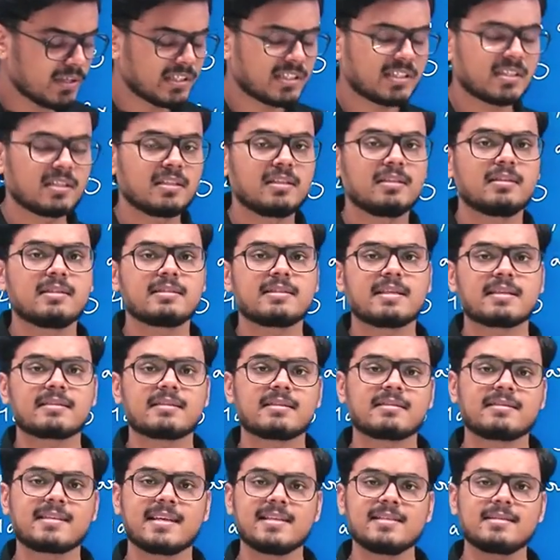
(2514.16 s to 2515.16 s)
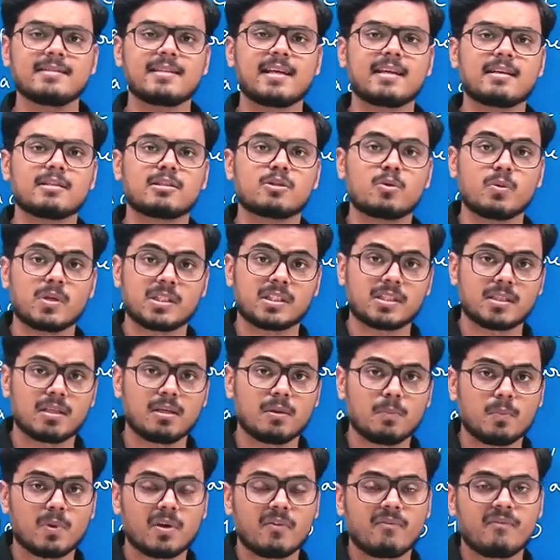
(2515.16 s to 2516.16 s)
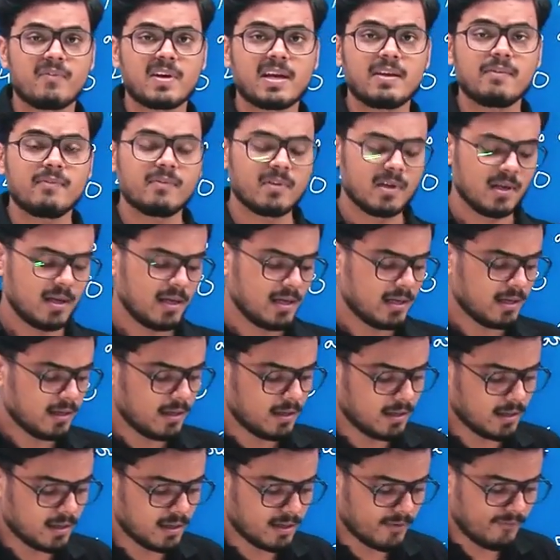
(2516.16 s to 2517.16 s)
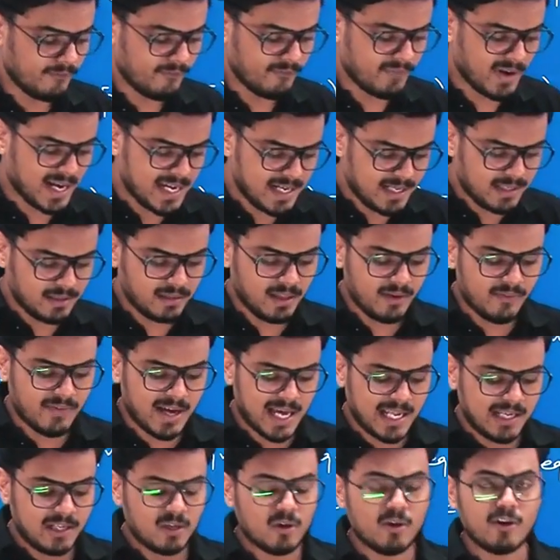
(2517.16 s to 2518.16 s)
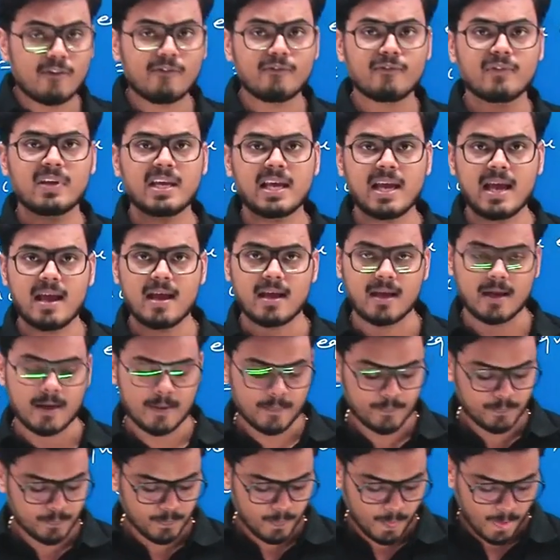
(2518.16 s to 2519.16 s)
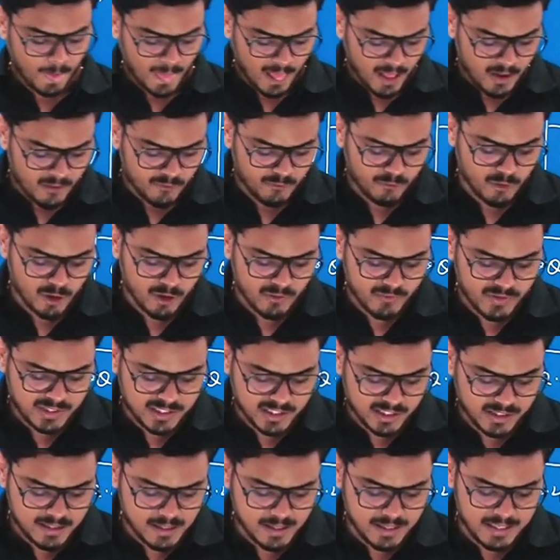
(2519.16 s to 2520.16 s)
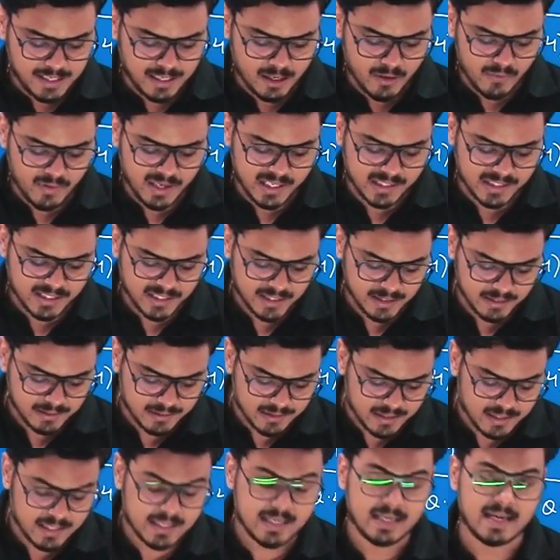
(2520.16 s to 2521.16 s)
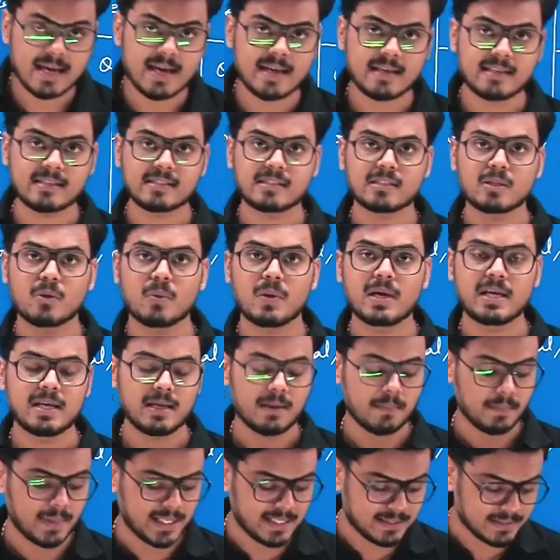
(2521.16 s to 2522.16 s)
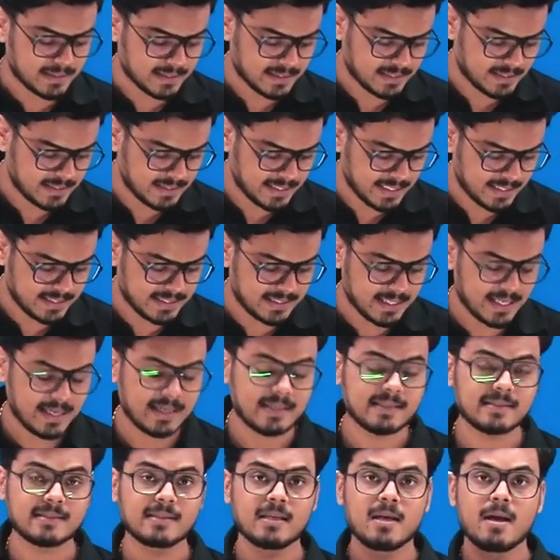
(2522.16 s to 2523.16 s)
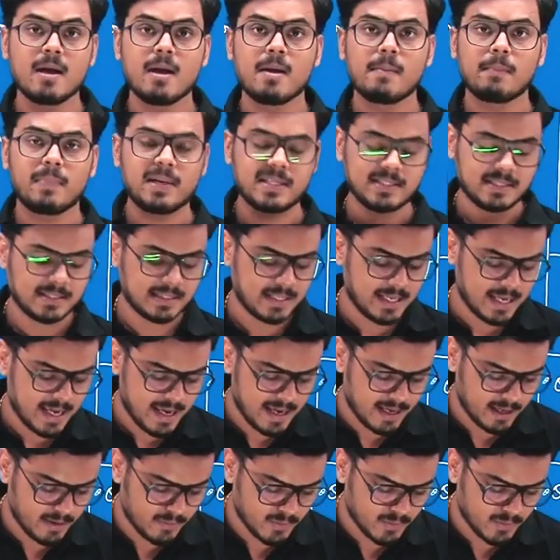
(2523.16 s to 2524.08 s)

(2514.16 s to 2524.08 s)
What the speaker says: question in this exercise, that is question number 5. Find the value of k for which the equation 3x square minus 6x plus k